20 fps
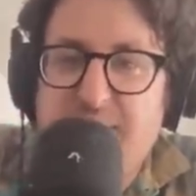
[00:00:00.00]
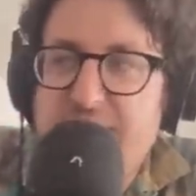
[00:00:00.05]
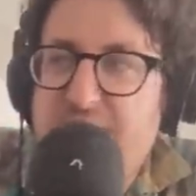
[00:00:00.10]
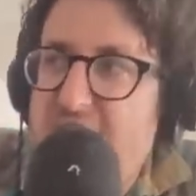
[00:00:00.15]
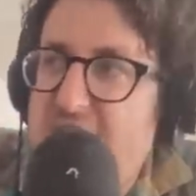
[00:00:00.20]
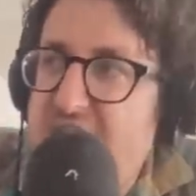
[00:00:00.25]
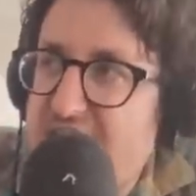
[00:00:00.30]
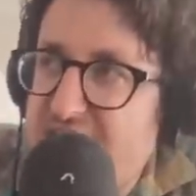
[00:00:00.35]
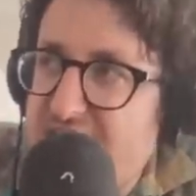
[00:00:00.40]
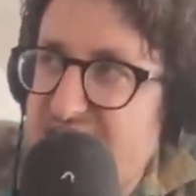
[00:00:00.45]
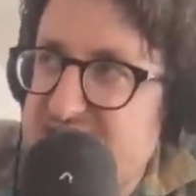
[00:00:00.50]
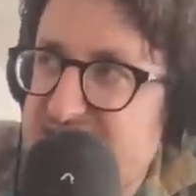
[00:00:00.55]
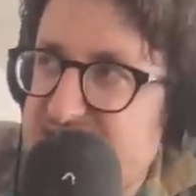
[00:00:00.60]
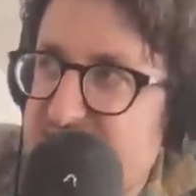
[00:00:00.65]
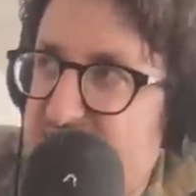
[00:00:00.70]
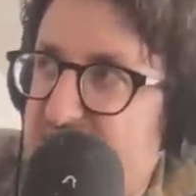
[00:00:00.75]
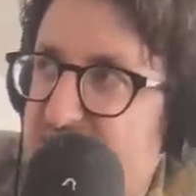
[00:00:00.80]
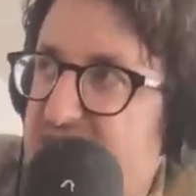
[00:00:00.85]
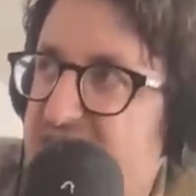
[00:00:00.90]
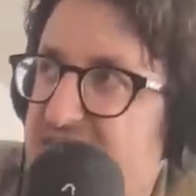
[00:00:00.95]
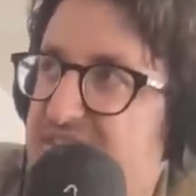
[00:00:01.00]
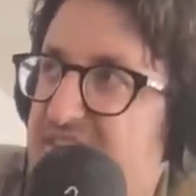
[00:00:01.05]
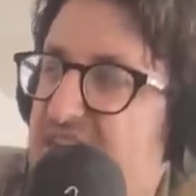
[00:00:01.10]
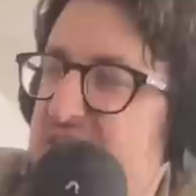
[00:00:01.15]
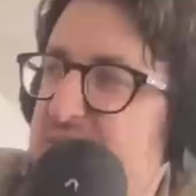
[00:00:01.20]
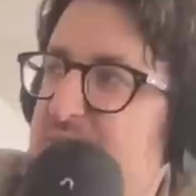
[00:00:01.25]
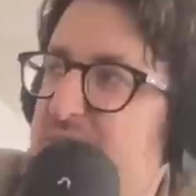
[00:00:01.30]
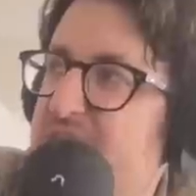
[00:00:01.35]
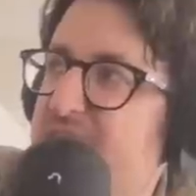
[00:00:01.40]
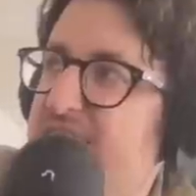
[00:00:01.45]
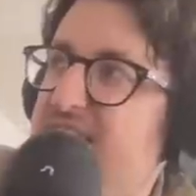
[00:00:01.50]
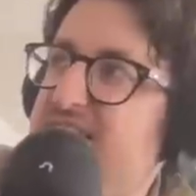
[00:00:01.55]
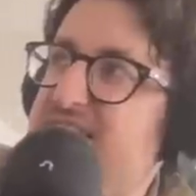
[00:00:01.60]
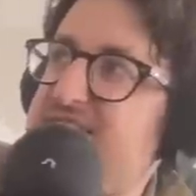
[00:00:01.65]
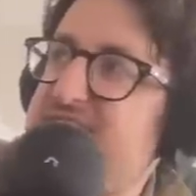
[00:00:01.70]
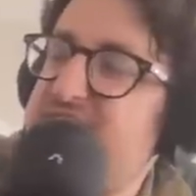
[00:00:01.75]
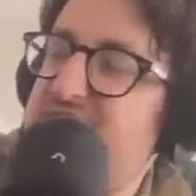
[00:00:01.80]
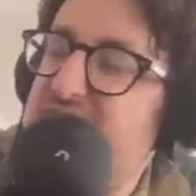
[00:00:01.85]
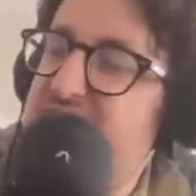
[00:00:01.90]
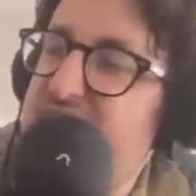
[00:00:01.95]
I mean, I gotta say, if anybody
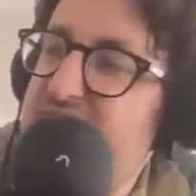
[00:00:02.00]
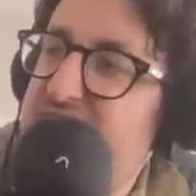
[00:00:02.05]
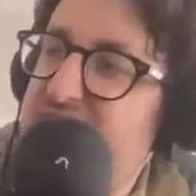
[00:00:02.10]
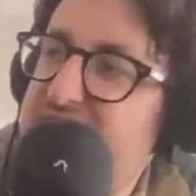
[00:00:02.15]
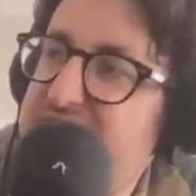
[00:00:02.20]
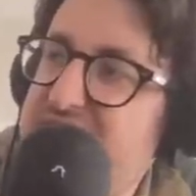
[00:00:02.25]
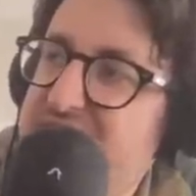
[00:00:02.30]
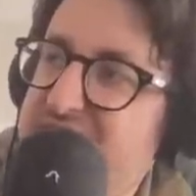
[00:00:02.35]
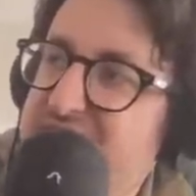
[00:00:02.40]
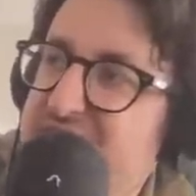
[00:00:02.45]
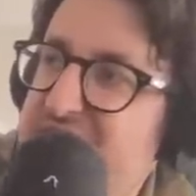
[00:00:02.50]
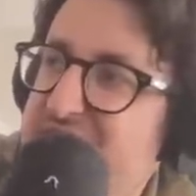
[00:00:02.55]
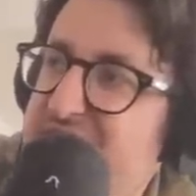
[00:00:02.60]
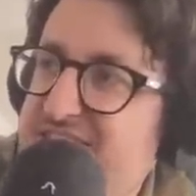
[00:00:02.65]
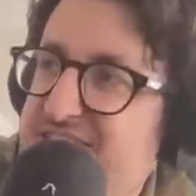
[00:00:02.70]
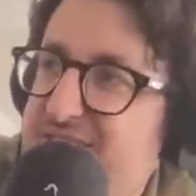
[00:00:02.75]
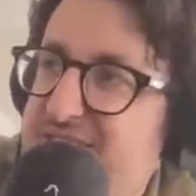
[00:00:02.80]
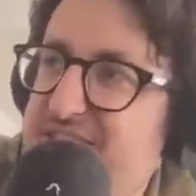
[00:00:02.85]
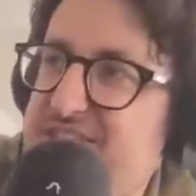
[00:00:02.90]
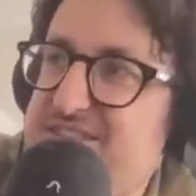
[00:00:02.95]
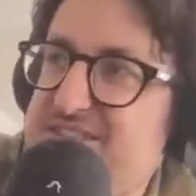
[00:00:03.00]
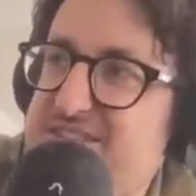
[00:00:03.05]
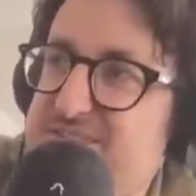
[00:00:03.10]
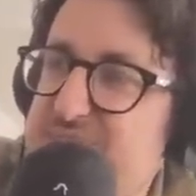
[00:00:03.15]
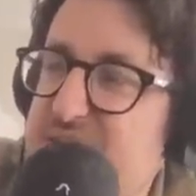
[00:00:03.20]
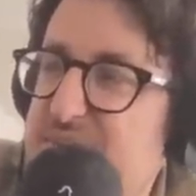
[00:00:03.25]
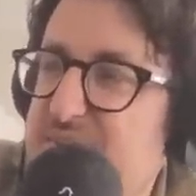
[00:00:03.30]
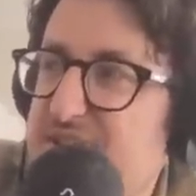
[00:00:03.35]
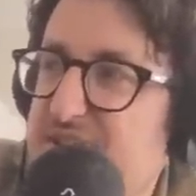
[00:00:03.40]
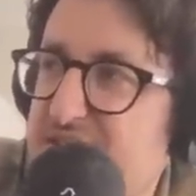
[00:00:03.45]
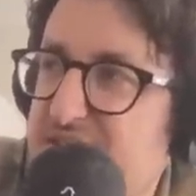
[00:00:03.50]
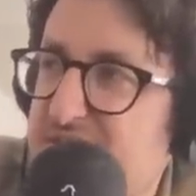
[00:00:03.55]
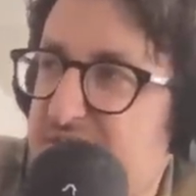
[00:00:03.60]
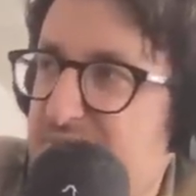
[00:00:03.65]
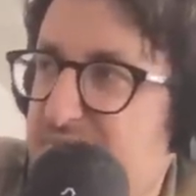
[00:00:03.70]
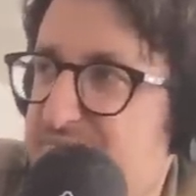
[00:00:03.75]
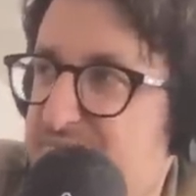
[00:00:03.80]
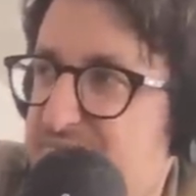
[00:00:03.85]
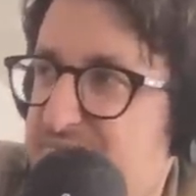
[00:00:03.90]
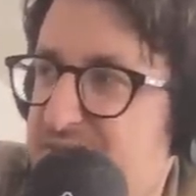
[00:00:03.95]
is, uh, I mean, this is maybe a
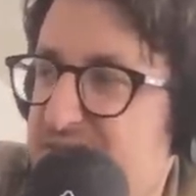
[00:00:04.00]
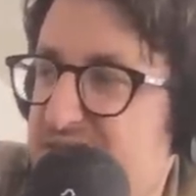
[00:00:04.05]
little